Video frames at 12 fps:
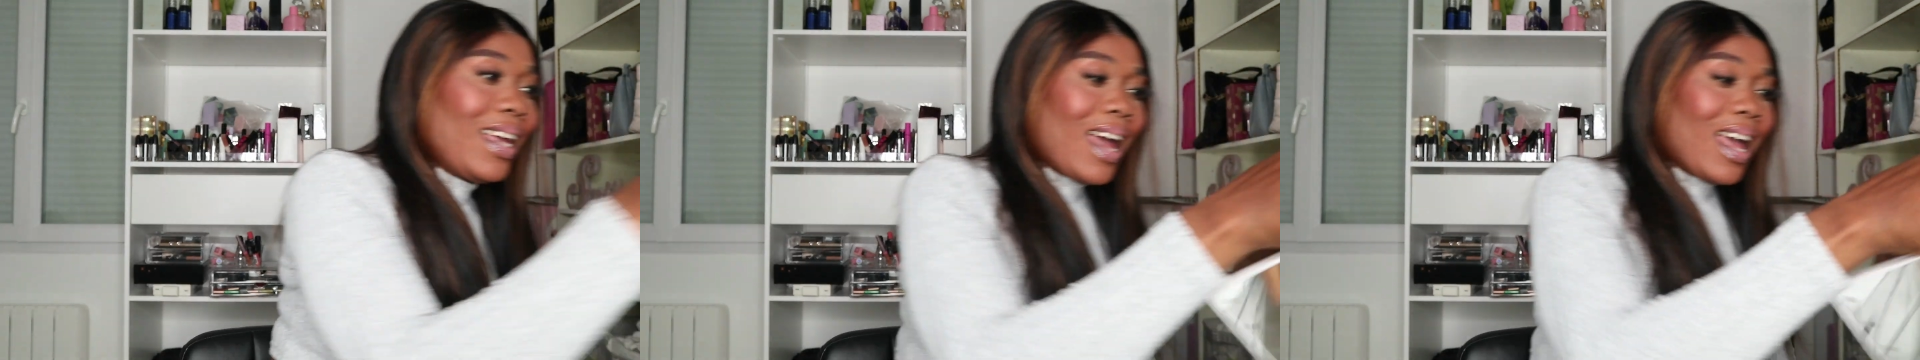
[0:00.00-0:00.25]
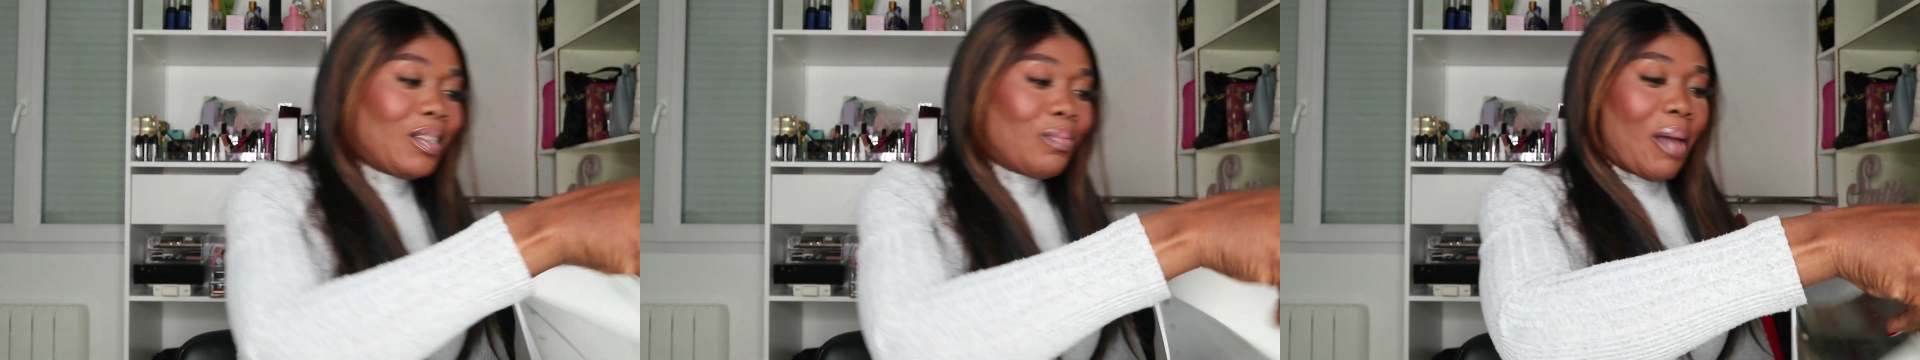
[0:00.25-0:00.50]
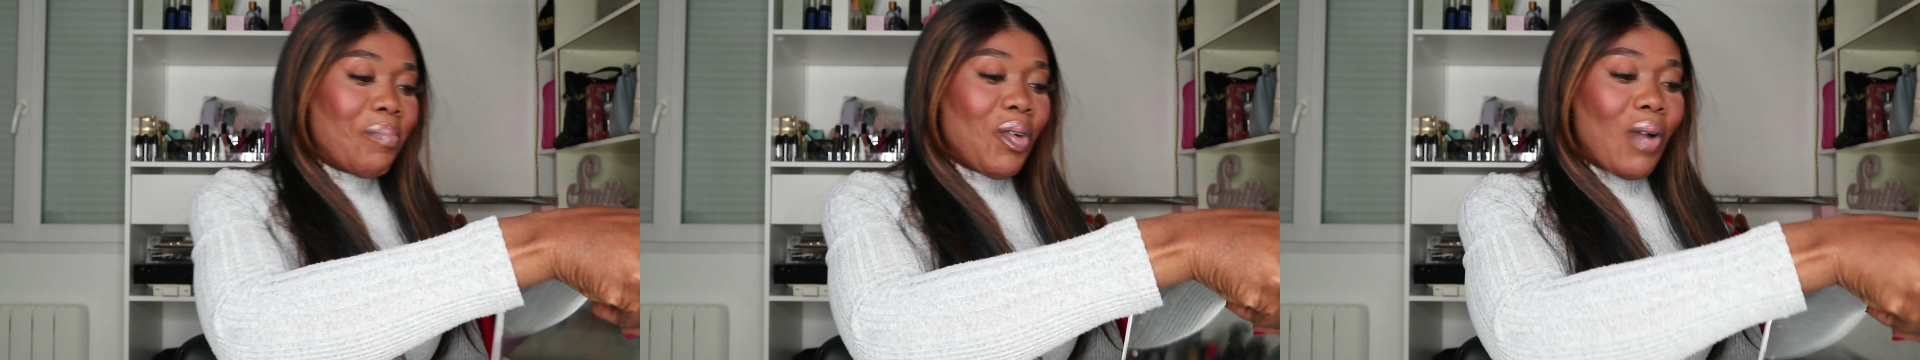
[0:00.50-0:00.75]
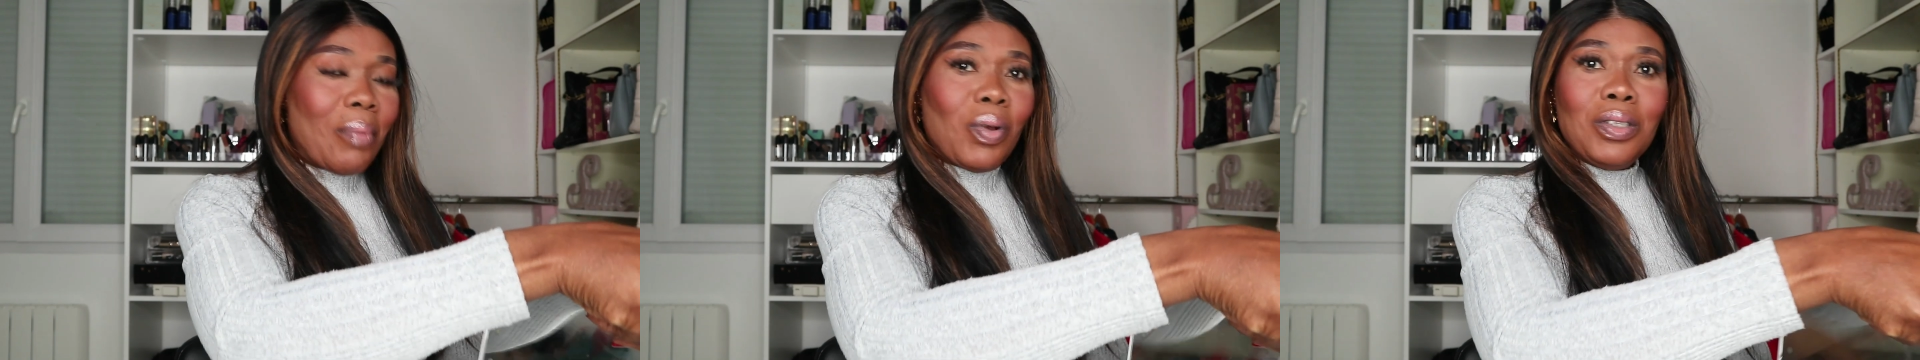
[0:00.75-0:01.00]
guys, my
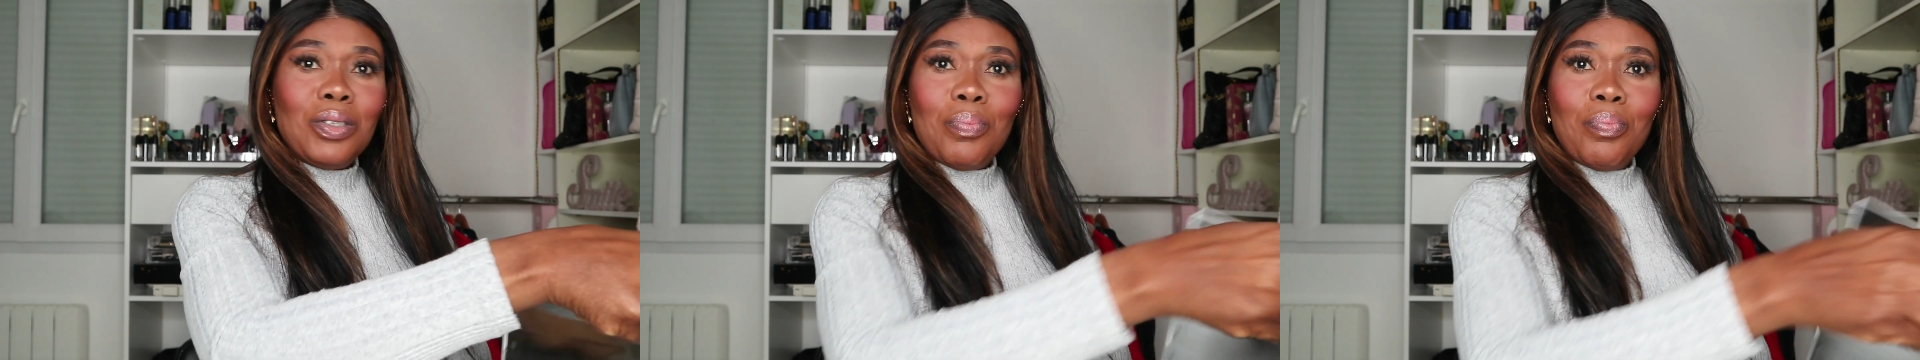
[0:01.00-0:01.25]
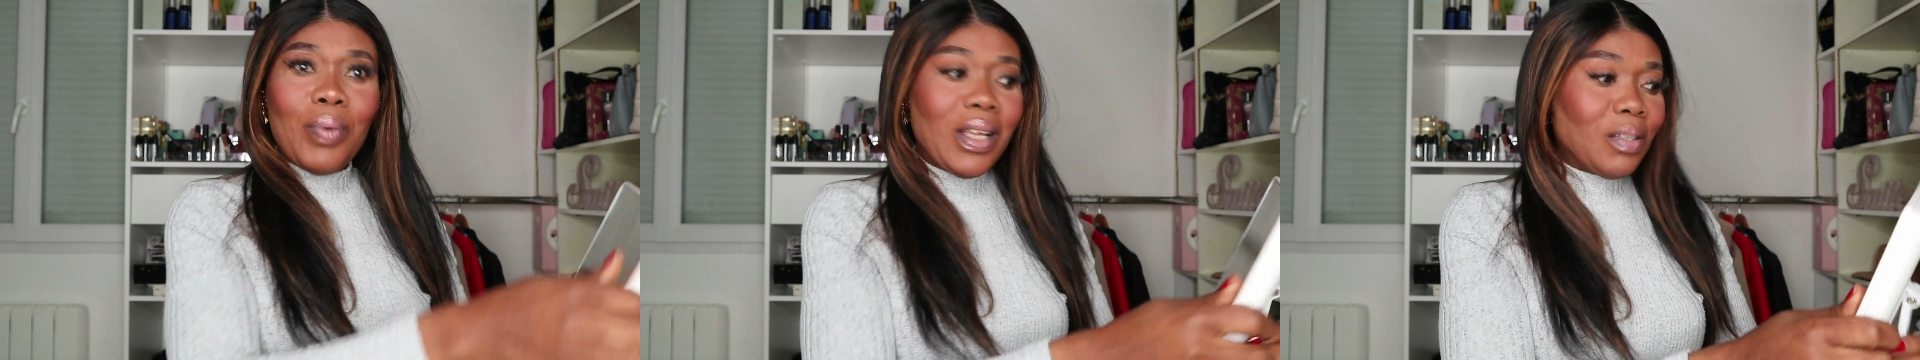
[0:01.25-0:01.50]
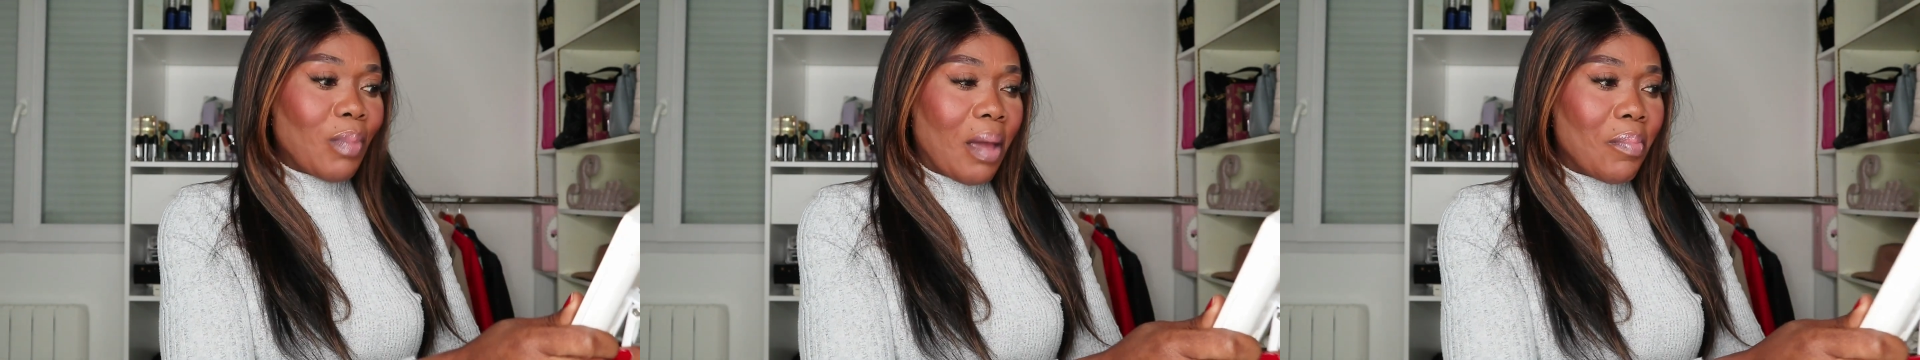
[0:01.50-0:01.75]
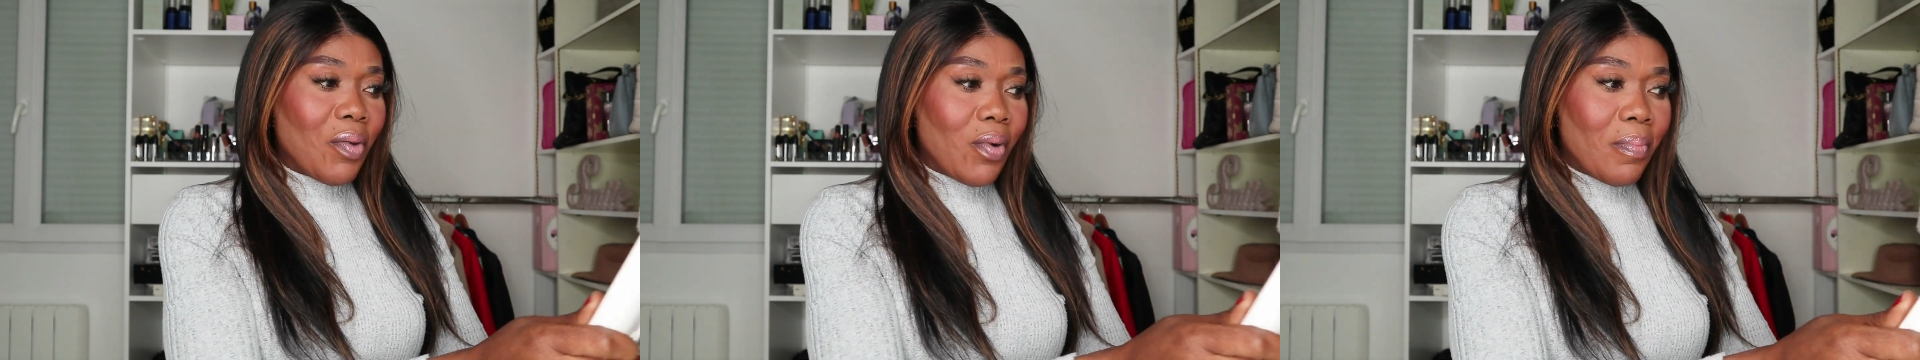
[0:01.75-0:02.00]
mirror, I'm going to place my
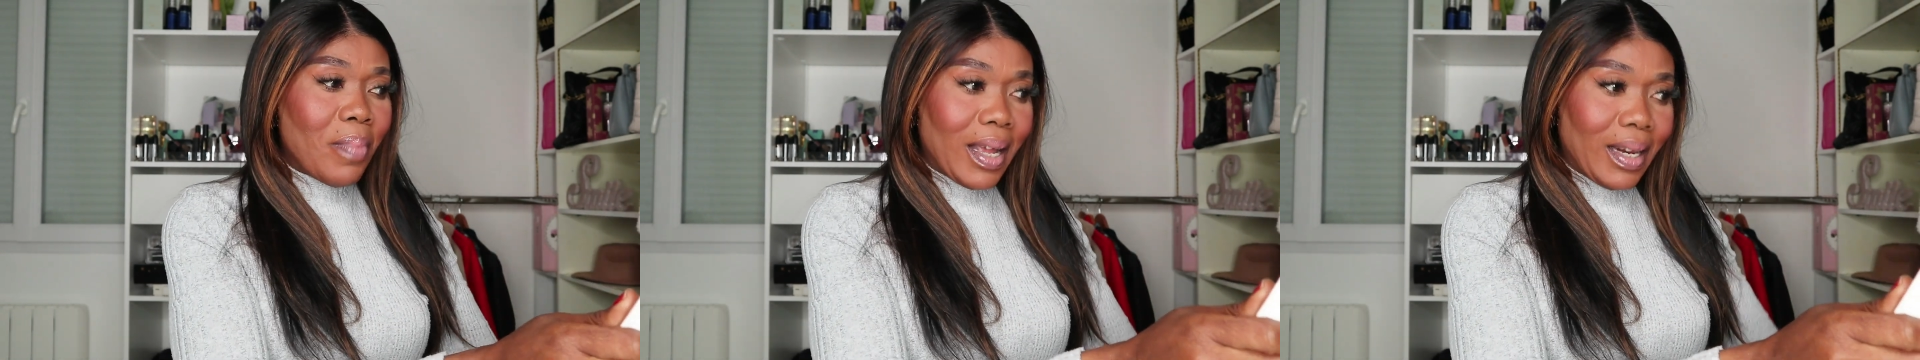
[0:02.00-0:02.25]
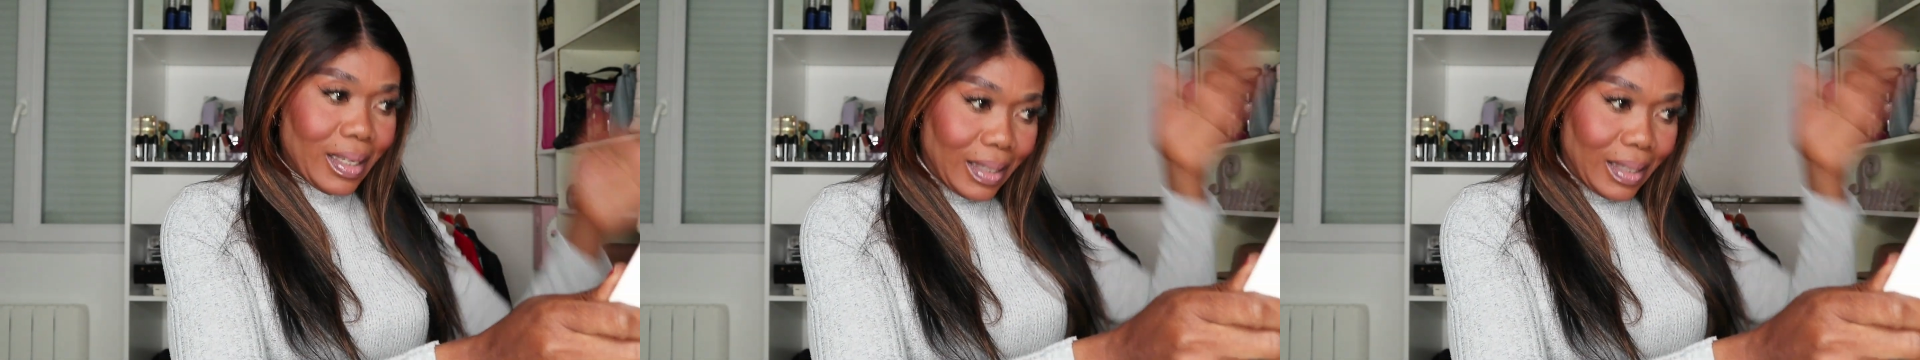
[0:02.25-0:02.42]
mirror by the